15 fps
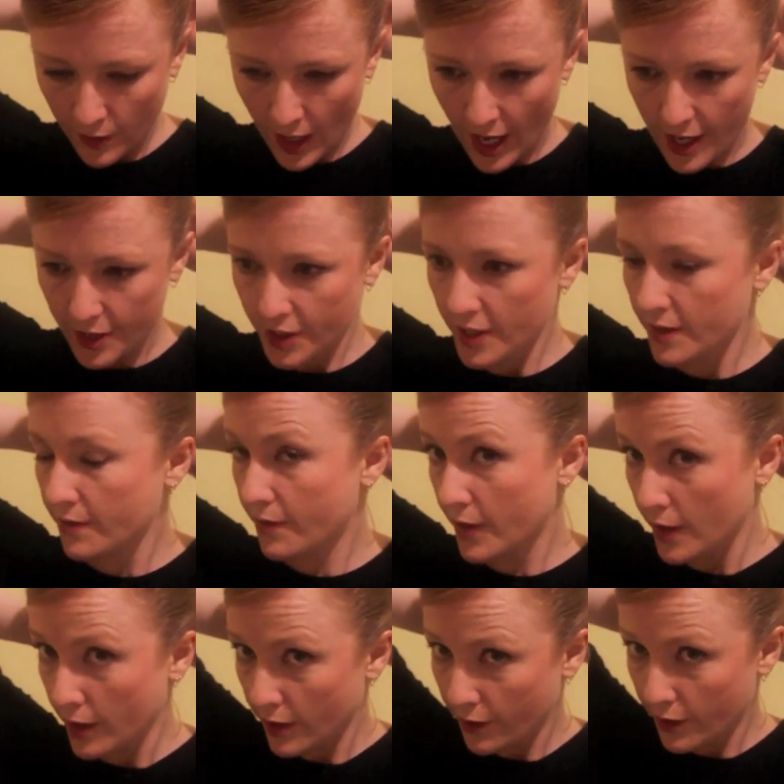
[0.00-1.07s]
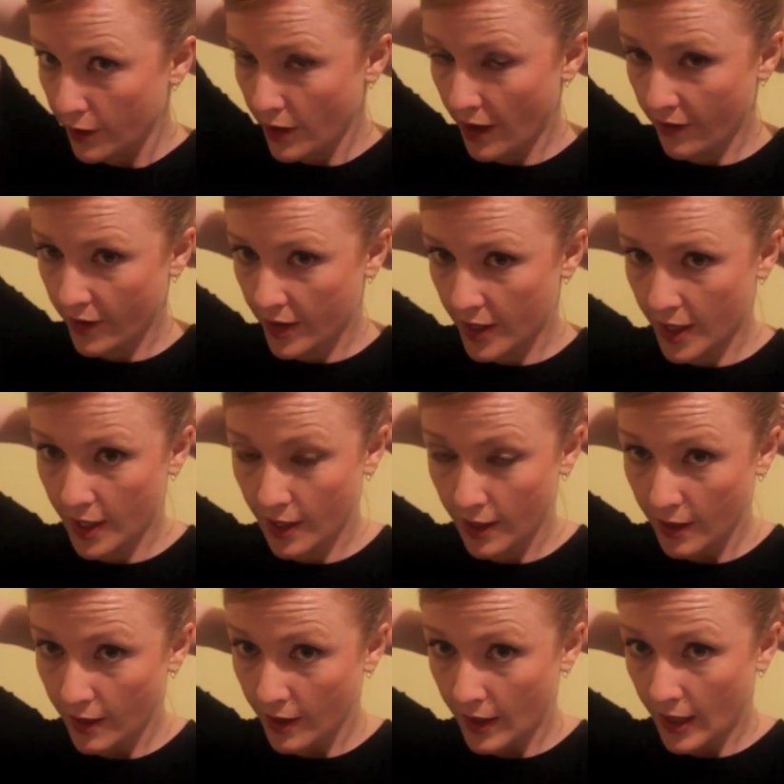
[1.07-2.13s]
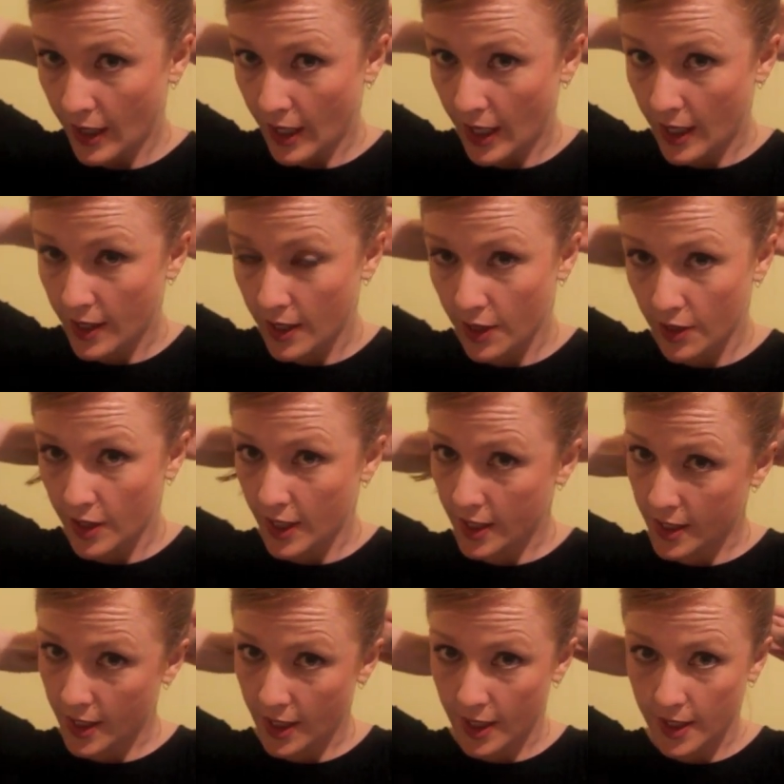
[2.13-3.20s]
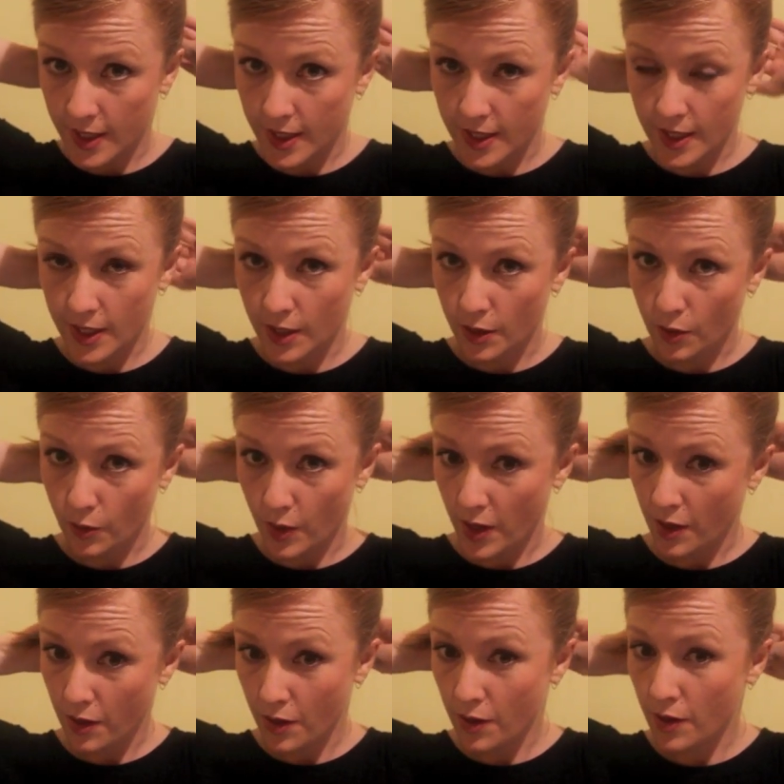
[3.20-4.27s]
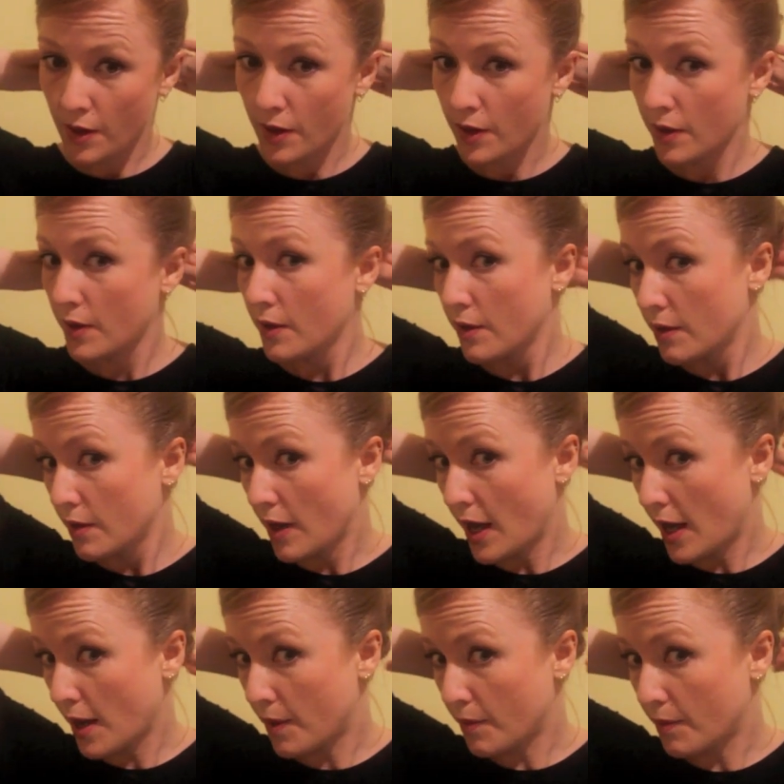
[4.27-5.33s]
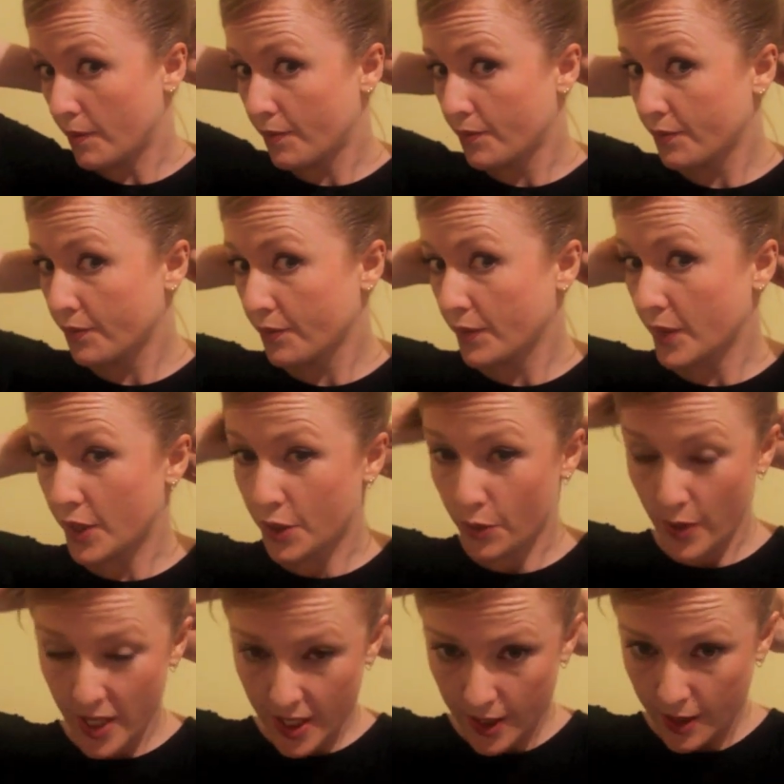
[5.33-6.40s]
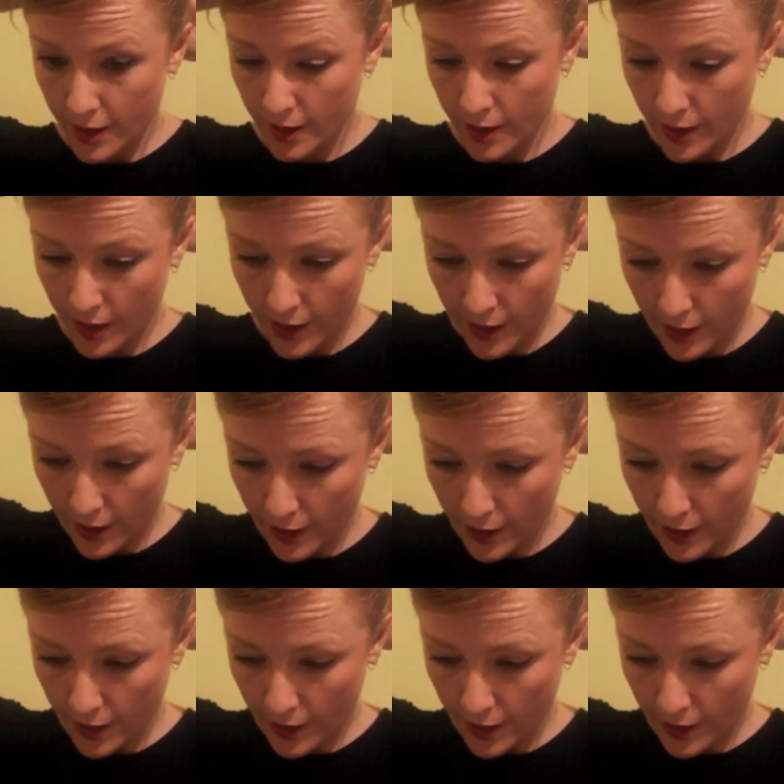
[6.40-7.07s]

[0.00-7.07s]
And just feel if you have any hair that you need to conceal with the twists.